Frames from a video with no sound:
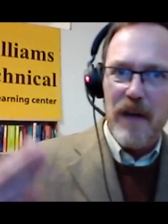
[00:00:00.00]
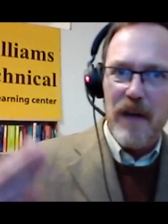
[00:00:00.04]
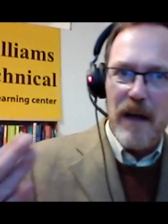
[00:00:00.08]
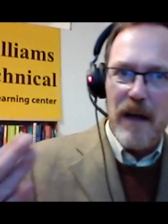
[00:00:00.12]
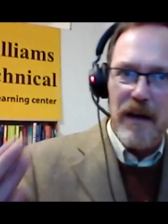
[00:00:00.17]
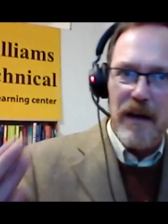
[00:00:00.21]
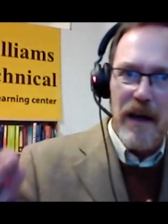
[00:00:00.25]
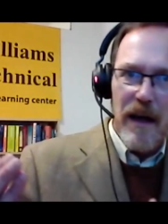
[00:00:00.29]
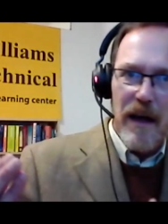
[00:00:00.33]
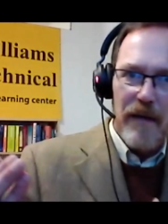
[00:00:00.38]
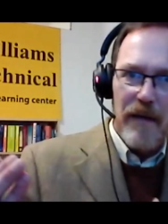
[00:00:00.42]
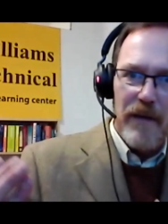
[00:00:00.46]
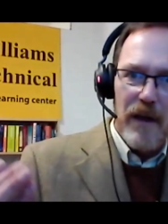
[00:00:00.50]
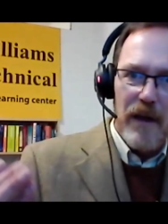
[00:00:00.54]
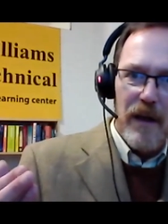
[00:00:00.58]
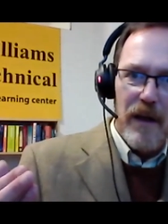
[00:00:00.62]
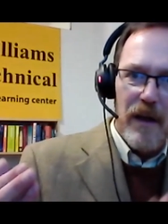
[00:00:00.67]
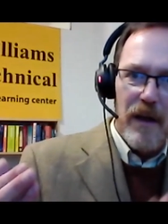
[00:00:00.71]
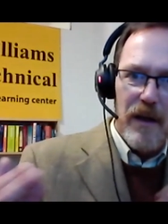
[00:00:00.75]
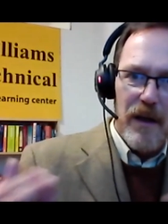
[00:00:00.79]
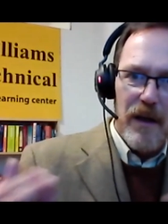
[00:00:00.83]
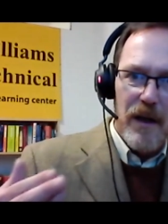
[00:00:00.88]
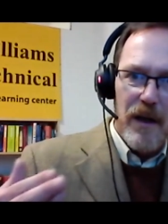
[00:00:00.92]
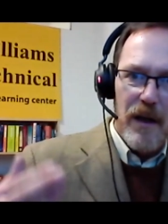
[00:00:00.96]
how to have
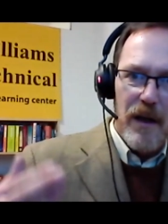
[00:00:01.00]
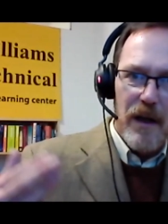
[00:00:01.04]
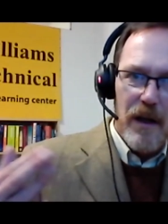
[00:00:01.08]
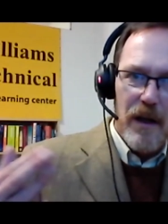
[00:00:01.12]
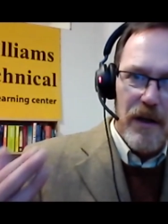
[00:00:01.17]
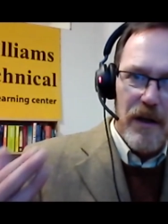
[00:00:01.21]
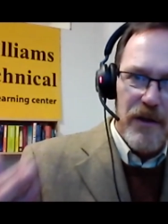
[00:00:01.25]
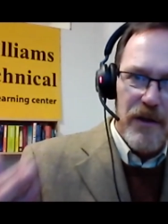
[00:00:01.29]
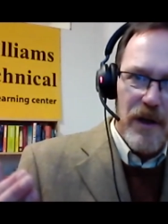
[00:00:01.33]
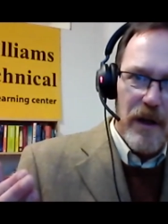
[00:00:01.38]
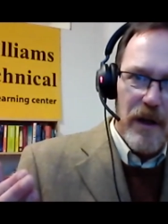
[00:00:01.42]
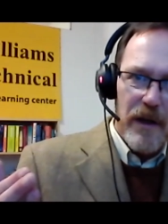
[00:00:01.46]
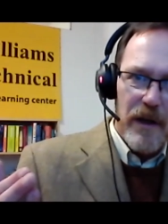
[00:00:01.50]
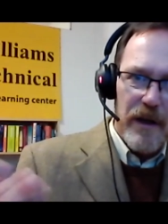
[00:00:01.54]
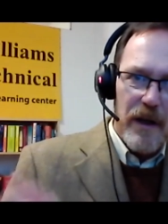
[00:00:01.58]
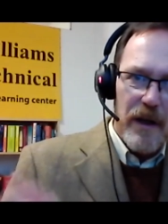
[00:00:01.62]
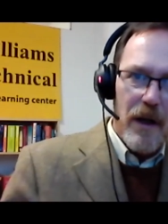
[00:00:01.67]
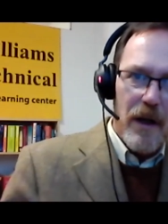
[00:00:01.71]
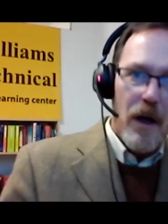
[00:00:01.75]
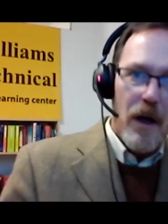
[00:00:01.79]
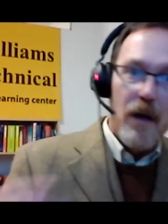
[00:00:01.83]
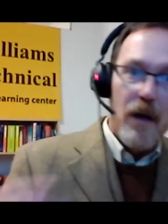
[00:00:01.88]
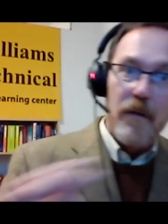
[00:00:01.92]
a agility,